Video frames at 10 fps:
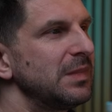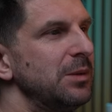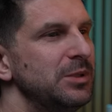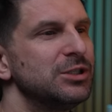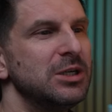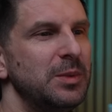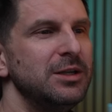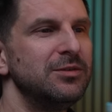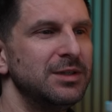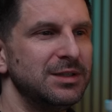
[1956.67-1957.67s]
As they
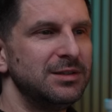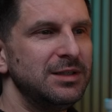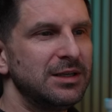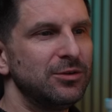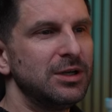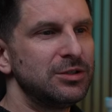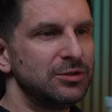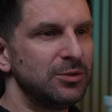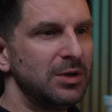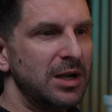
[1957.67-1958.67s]
say, manually
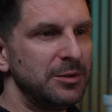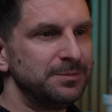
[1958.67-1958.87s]
fine-tuned.